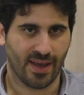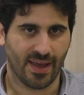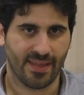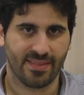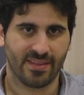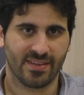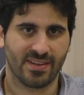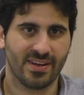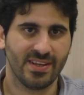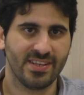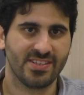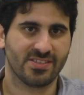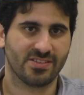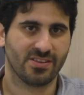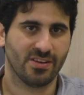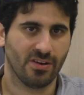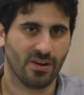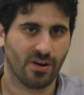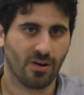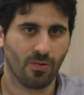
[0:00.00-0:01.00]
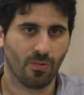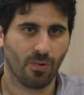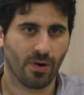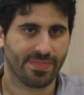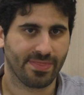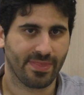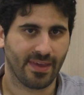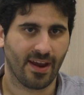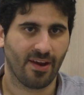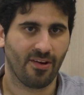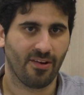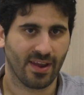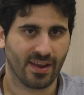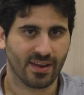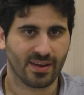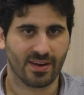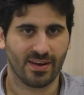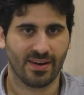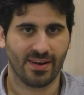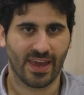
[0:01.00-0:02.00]
and at least you know what their
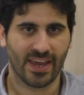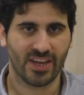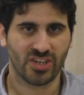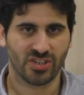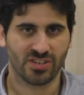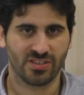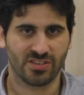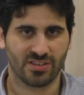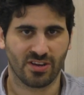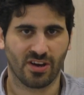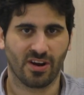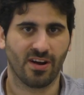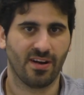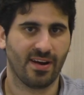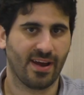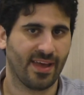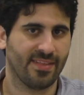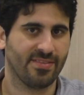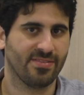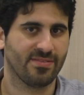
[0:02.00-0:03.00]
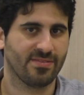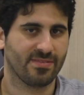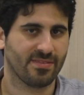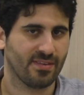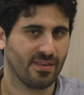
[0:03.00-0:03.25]
inclinations are, and